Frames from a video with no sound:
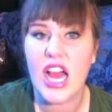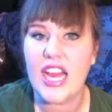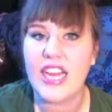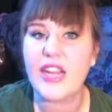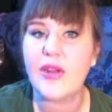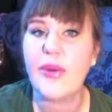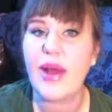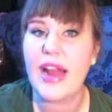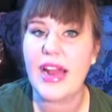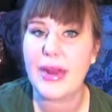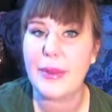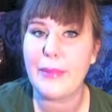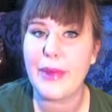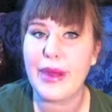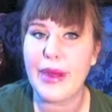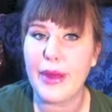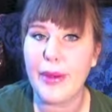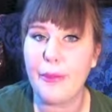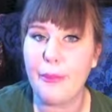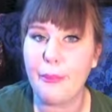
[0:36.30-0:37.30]
kind of random,
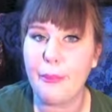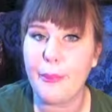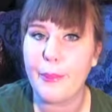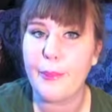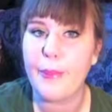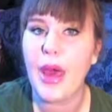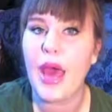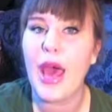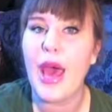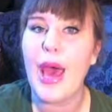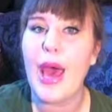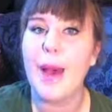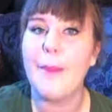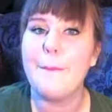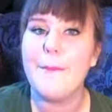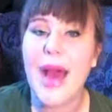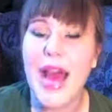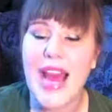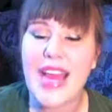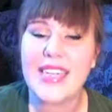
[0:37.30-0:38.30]
I know.
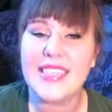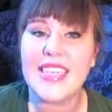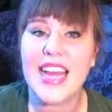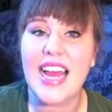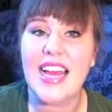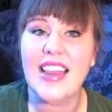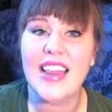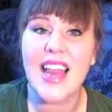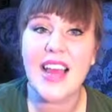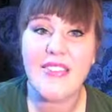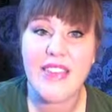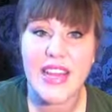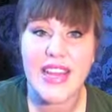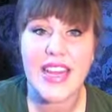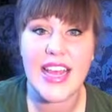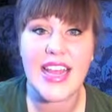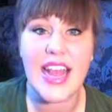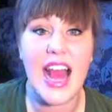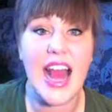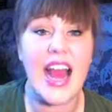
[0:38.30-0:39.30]
But I love
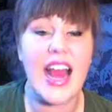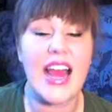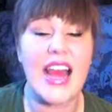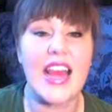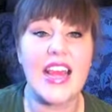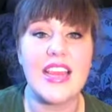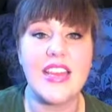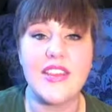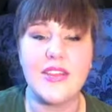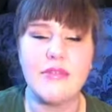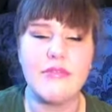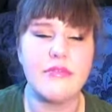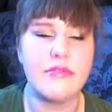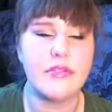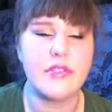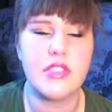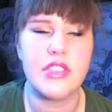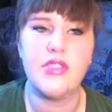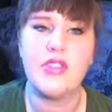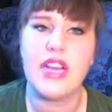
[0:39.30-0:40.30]
it. Like I,
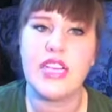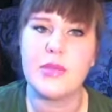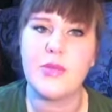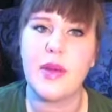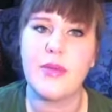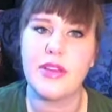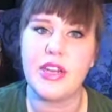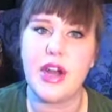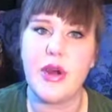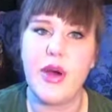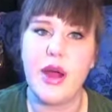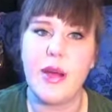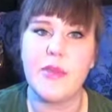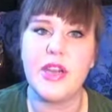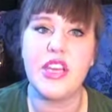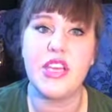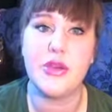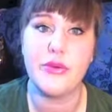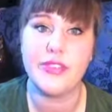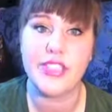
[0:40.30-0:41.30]
you guys probably know I'm
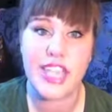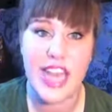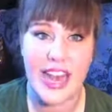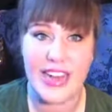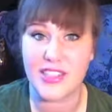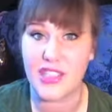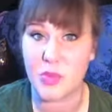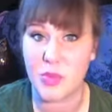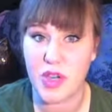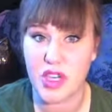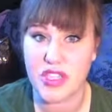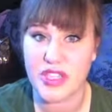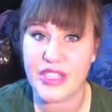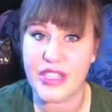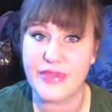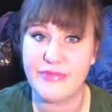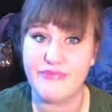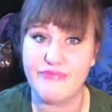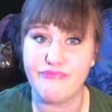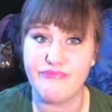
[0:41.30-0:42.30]
a huge candle
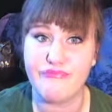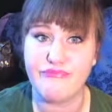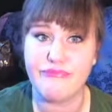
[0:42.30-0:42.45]
person.